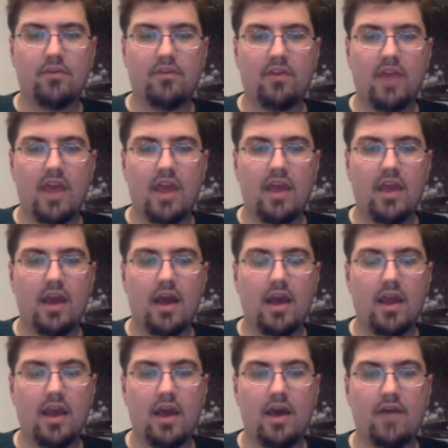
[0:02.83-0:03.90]
Today
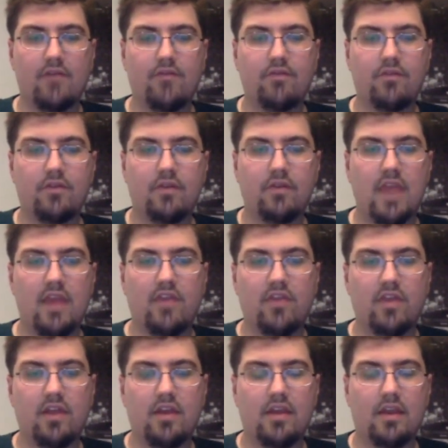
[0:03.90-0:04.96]
I have
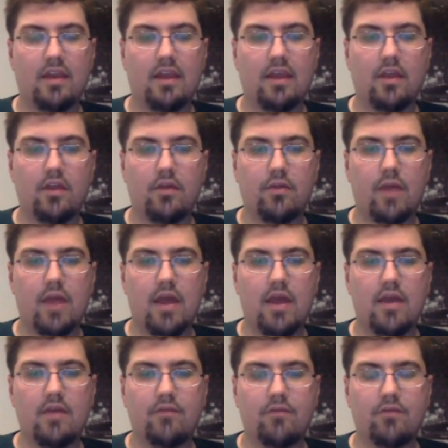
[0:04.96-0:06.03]
Nathan
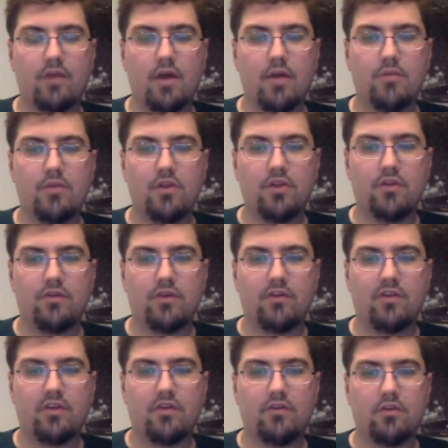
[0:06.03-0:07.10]
Killoran from the
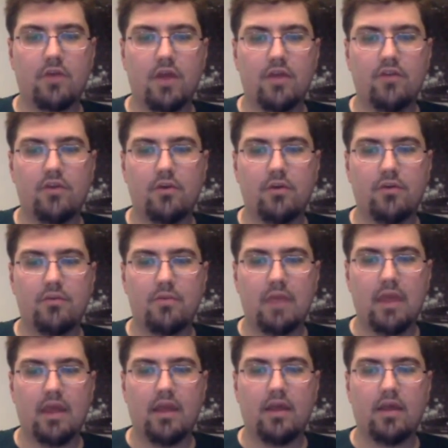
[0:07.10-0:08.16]
University of Toronto with
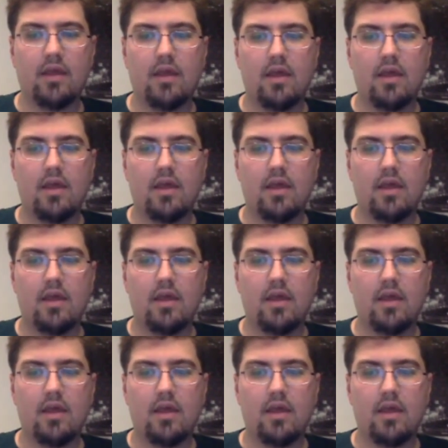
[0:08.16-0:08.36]
me,